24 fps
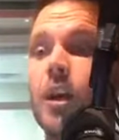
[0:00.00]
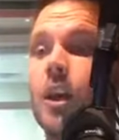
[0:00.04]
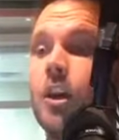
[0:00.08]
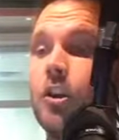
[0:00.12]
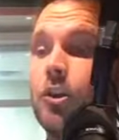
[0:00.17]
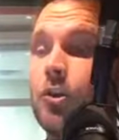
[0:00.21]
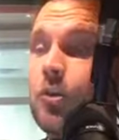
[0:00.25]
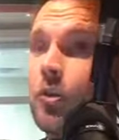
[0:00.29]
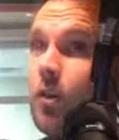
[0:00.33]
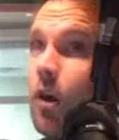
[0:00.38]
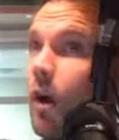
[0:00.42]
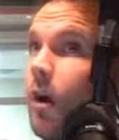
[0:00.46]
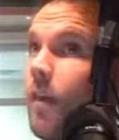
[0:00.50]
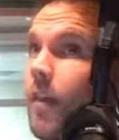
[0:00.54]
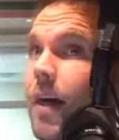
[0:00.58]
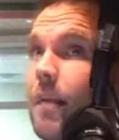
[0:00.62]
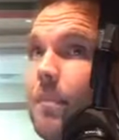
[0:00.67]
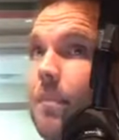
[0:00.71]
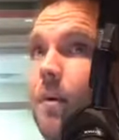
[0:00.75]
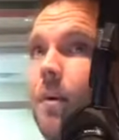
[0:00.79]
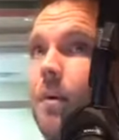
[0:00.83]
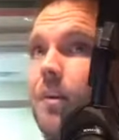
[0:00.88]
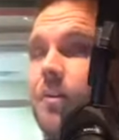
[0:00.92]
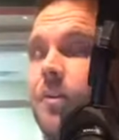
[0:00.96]
You call that
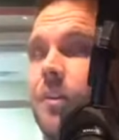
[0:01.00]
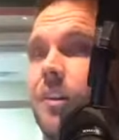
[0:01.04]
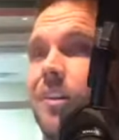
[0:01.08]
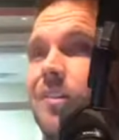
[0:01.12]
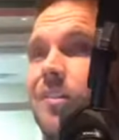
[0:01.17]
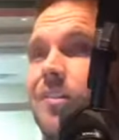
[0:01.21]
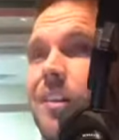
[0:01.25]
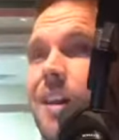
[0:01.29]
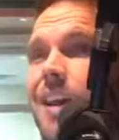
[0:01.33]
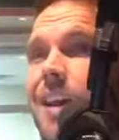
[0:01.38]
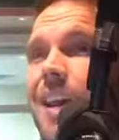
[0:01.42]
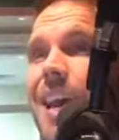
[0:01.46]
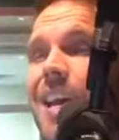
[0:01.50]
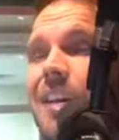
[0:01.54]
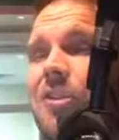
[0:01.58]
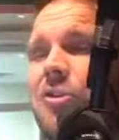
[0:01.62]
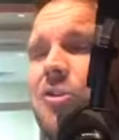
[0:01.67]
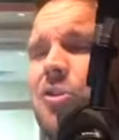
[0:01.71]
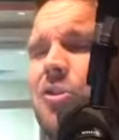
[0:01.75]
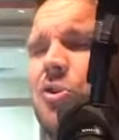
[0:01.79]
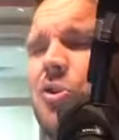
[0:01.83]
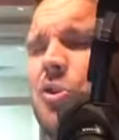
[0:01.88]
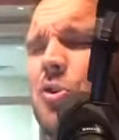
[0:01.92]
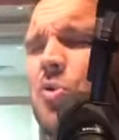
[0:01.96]
person and say, hey,
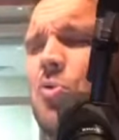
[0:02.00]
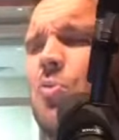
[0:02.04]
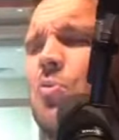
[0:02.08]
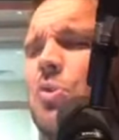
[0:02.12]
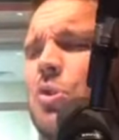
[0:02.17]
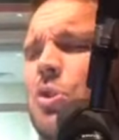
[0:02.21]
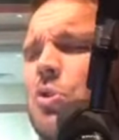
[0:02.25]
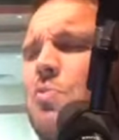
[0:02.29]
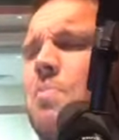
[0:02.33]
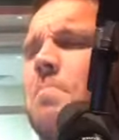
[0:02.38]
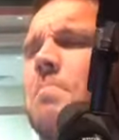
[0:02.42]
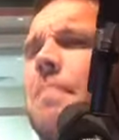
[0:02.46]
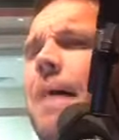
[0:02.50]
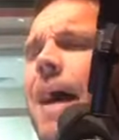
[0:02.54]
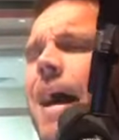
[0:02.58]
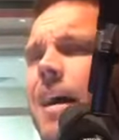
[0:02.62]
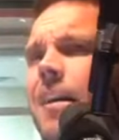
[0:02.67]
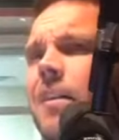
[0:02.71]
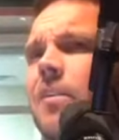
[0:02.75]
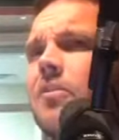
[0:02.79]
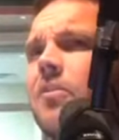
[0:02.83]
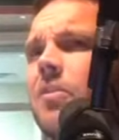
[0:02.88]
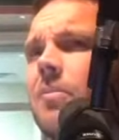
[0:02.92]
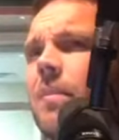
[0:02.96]
you
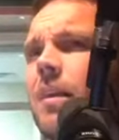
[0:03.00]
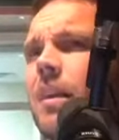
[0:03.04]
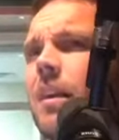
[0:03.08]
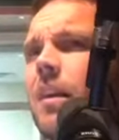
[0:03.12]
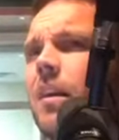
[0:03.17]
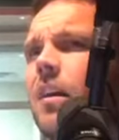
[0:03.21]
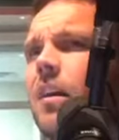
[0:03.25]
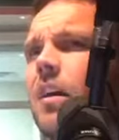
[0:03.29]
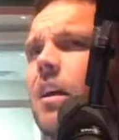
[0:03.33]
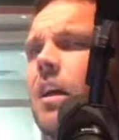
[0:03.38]
matter to me.